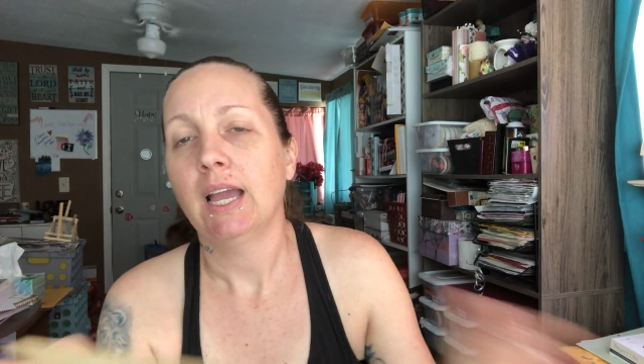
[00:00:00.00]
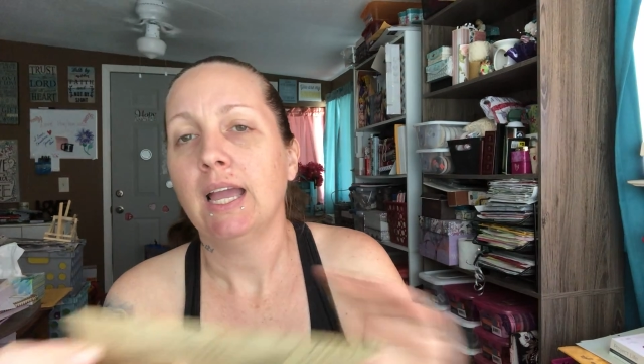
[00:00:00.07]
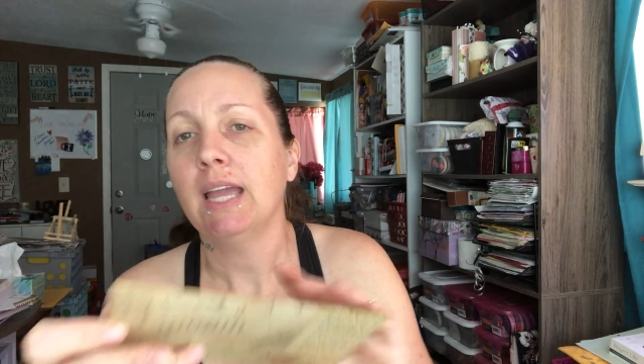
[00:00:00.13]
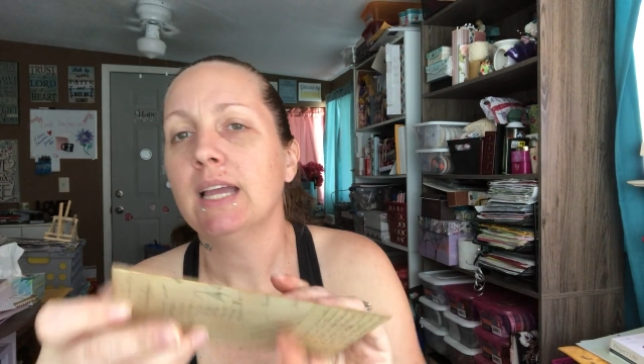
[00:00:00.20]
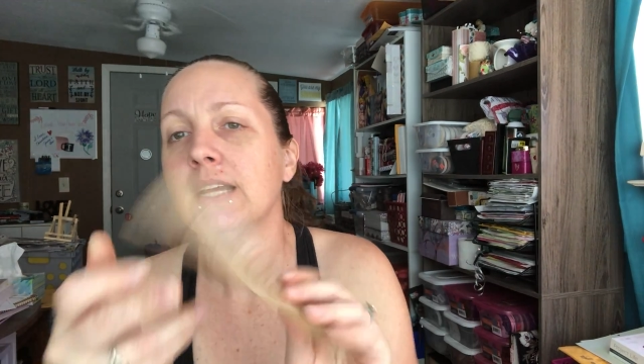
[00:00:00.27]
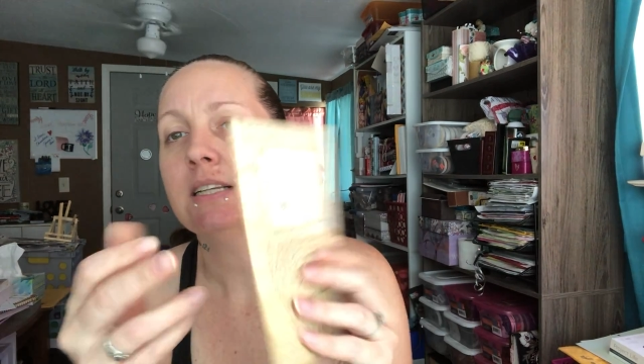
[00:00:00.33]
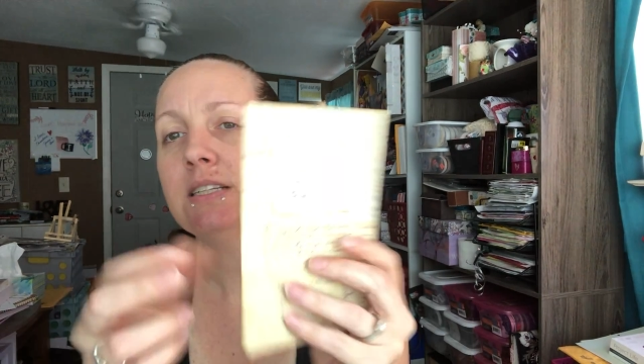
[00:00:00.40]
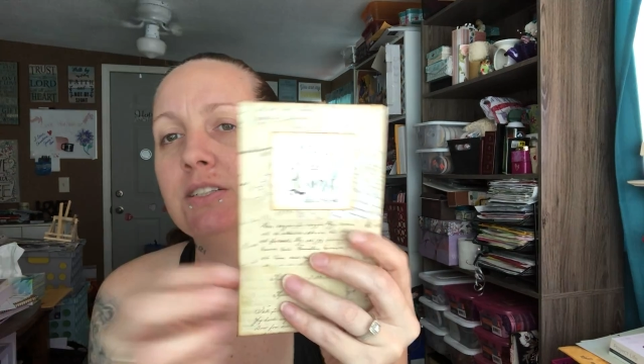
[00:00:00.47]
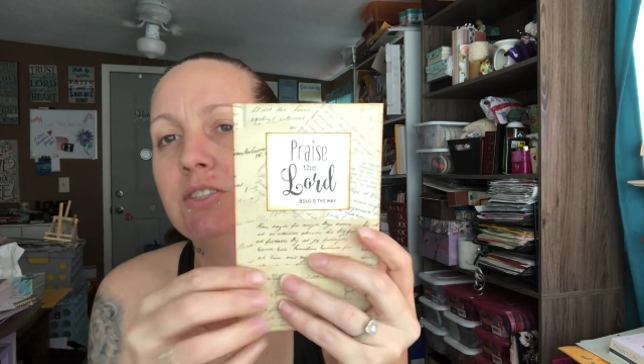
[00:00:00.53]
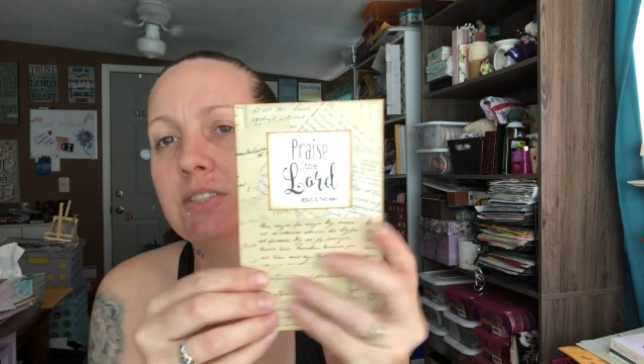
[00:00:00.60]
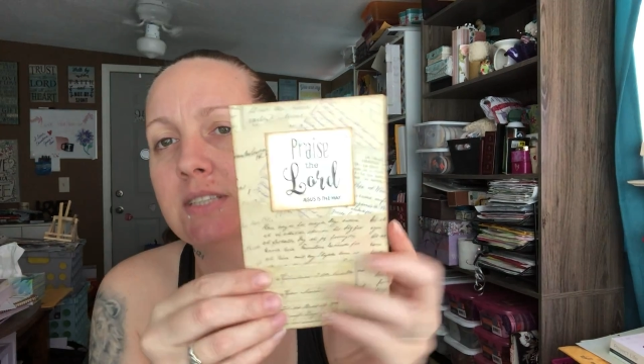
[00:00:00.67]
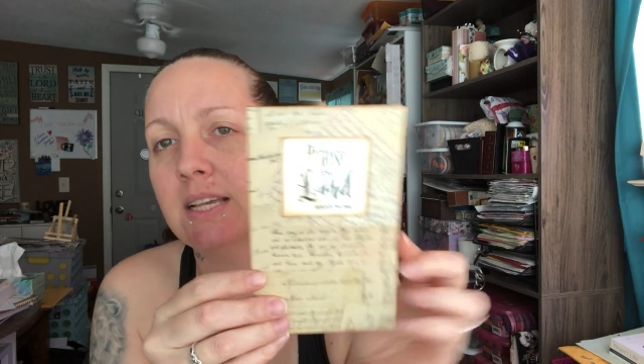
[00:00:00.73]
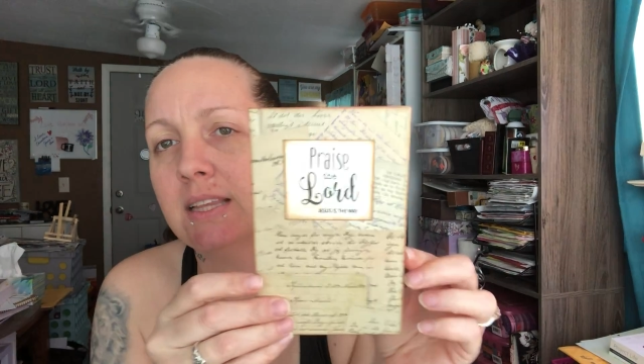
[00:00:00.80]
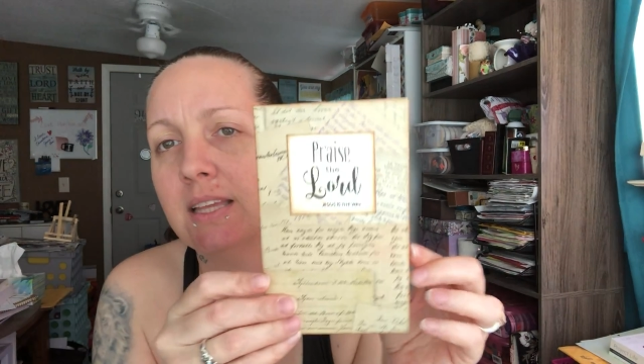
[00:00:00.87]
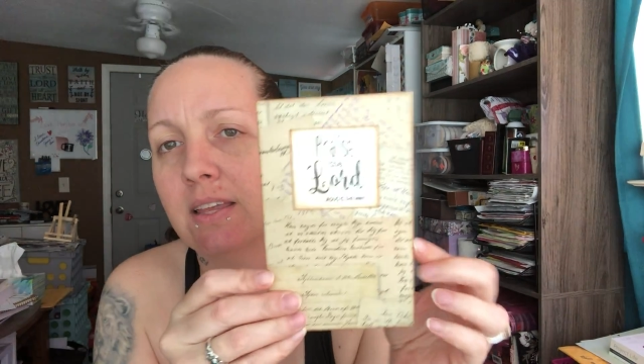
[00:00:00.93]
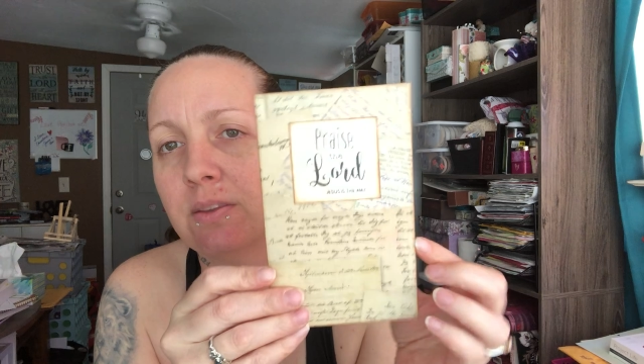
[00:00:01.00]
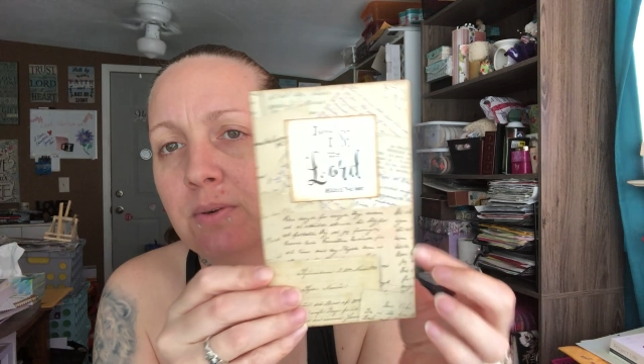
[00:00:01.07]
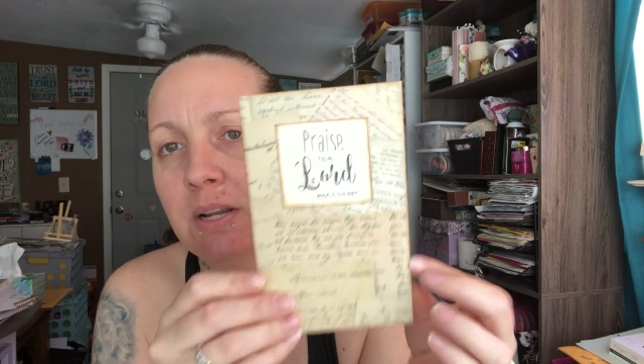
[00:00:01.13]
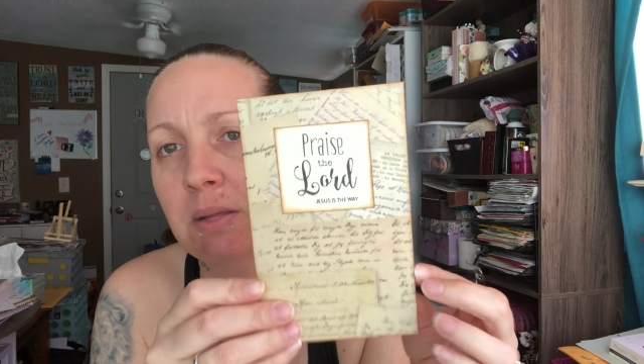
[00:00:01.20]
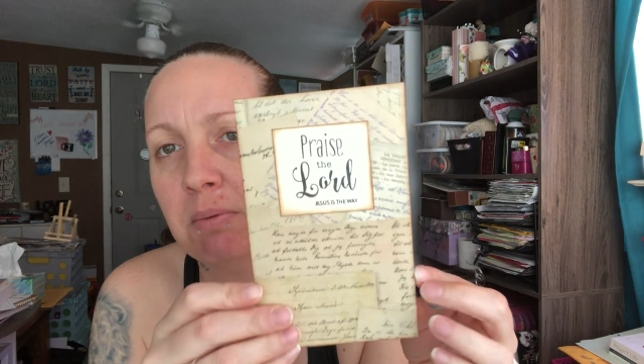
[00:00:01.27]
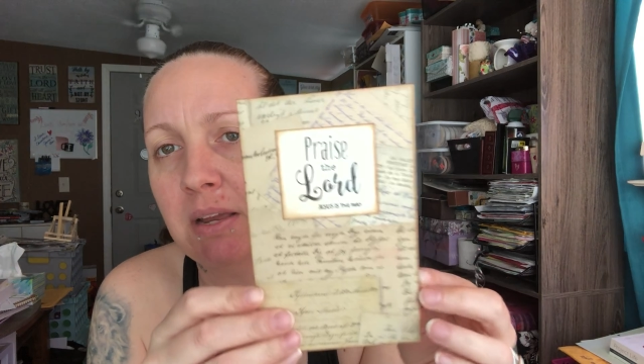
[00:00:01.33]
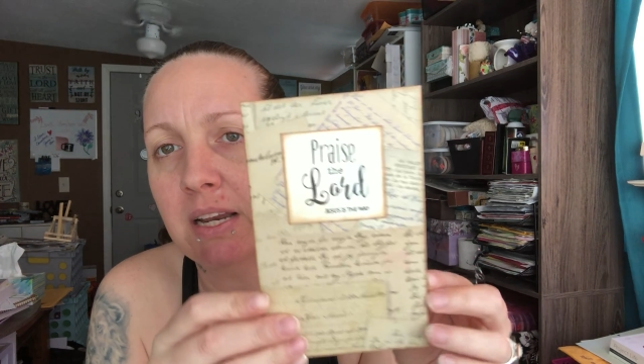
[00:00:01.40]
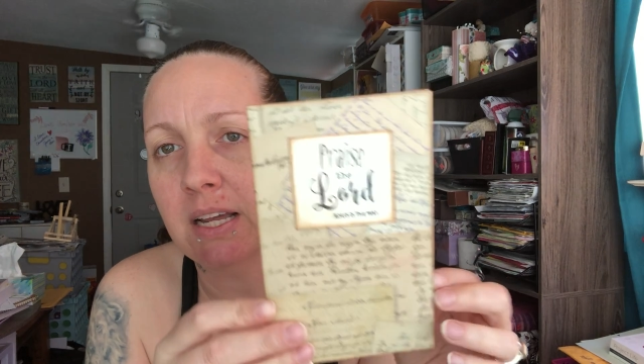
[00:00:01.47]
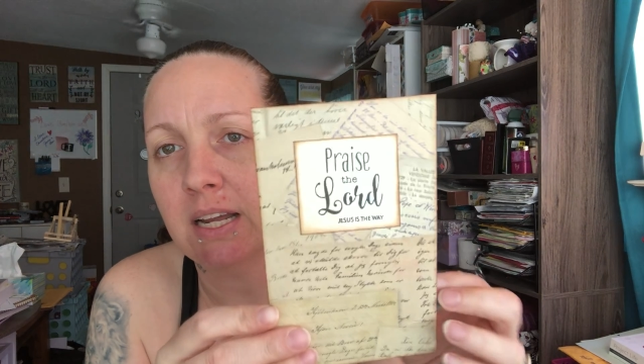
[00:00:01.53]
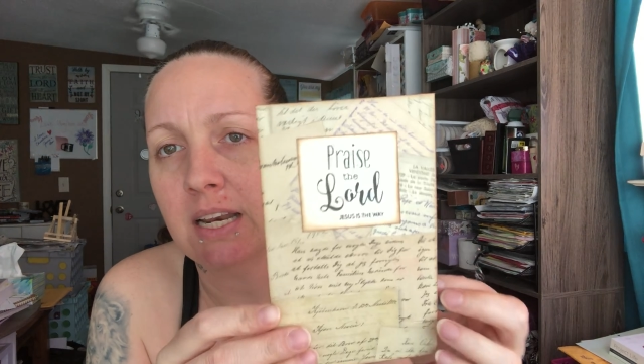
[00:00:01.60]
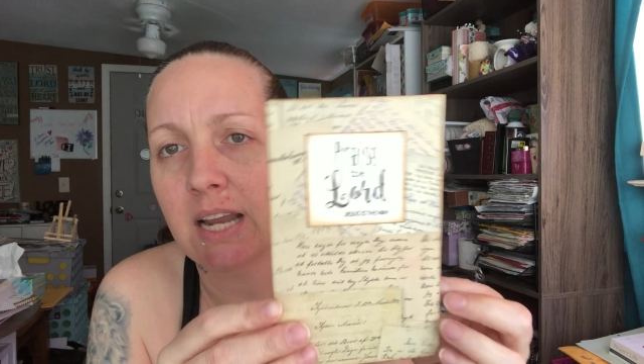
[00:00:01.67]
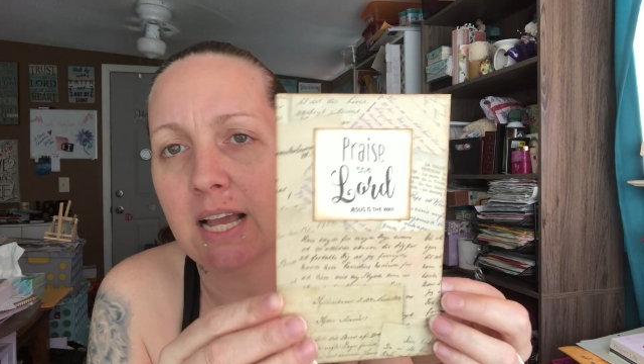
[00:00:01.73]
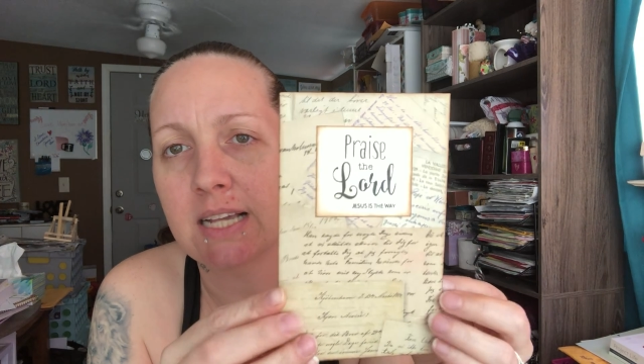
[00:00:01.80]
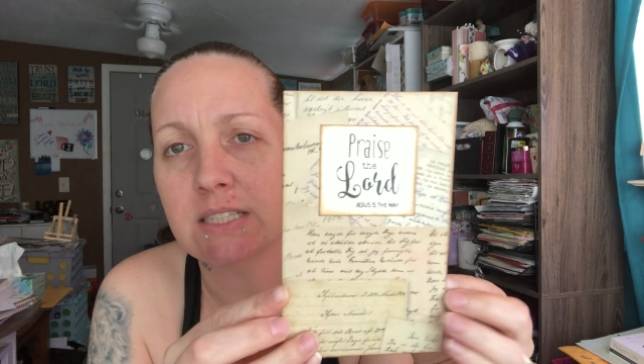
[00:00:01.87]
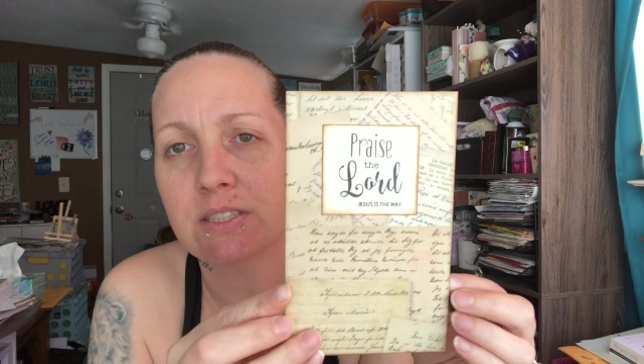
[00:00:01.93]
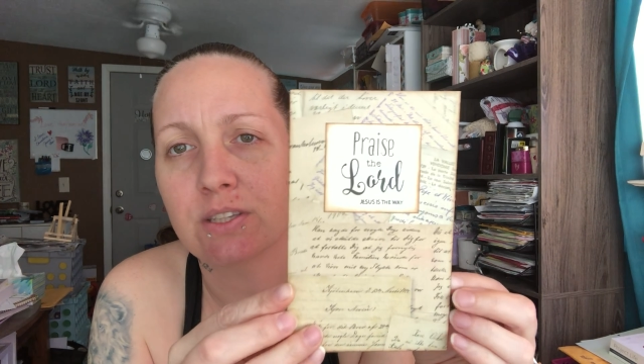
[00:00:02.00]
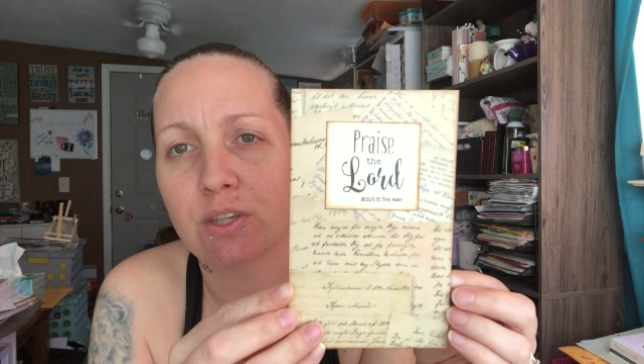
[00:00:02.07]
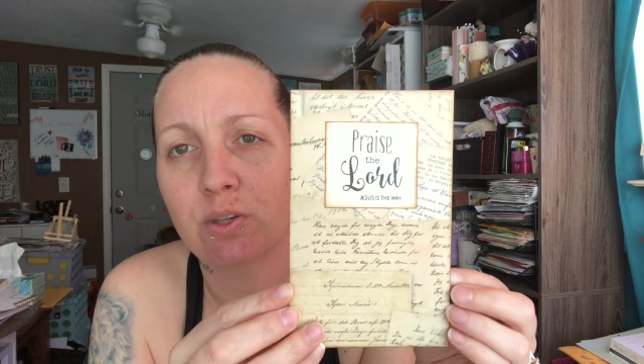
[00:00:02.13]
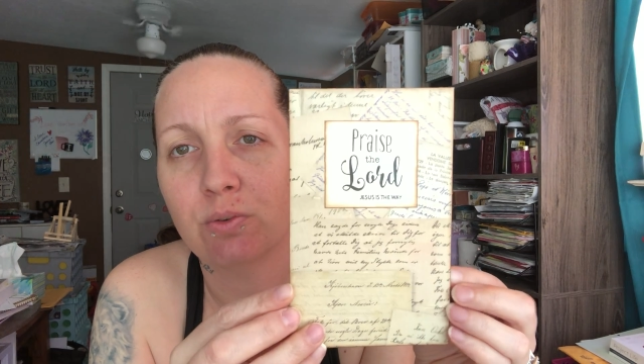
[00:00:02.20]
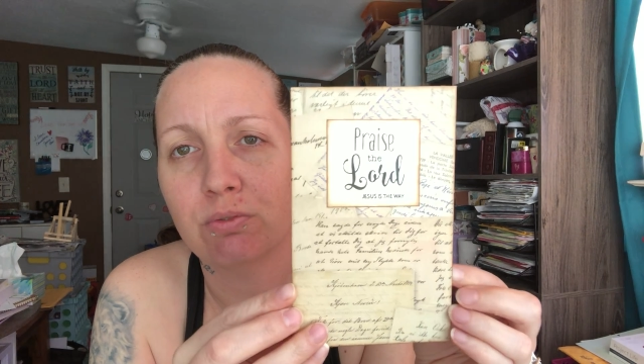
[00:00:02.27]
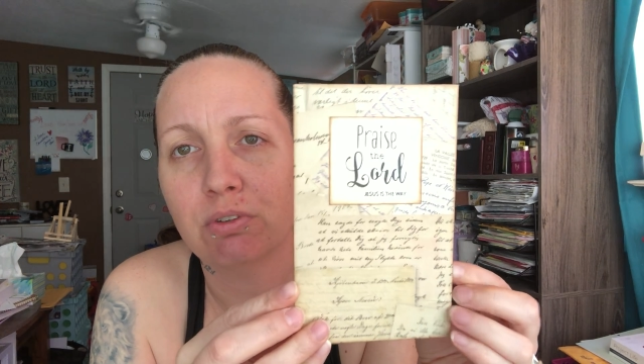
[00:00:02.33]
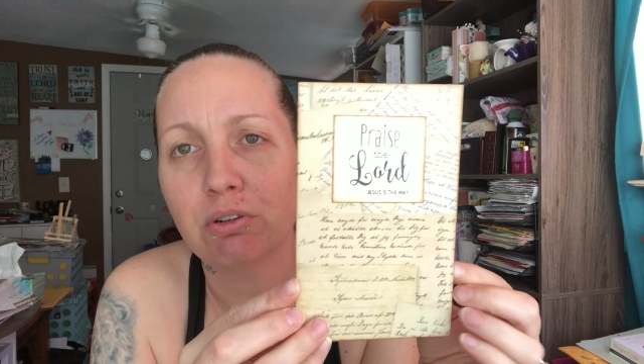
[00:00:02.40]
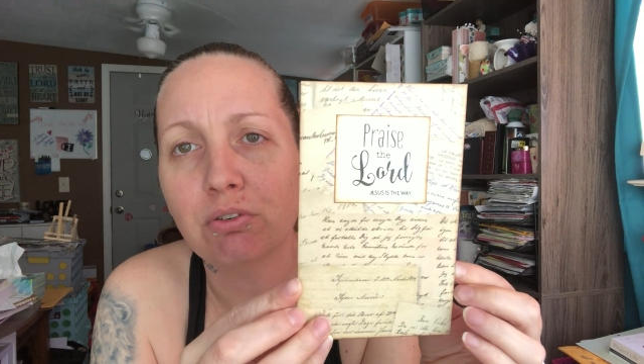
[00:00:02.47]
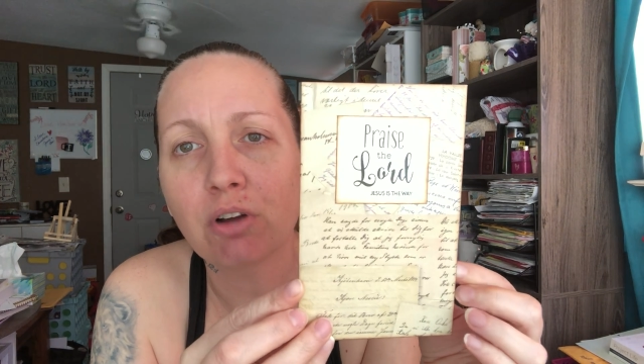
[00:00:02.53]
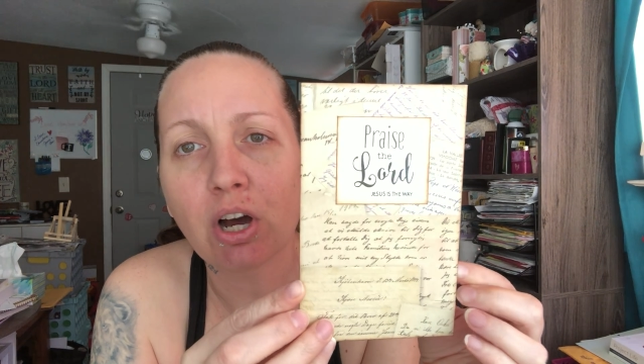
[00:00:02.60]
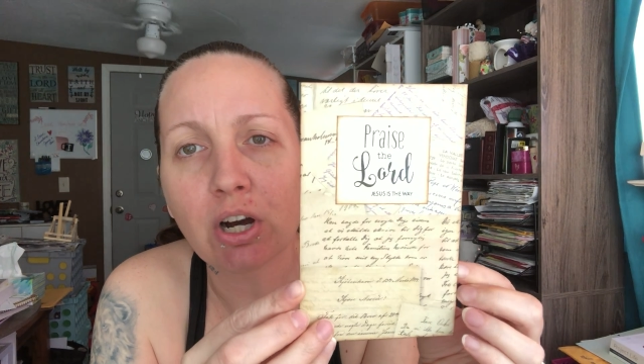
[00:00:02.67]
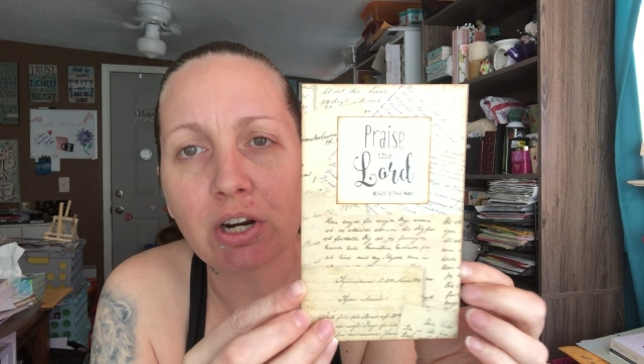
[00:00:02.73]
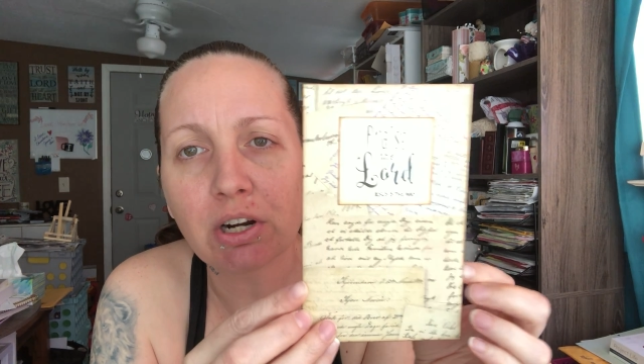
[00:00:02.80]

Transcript: And just like the other one, I made a nice cute little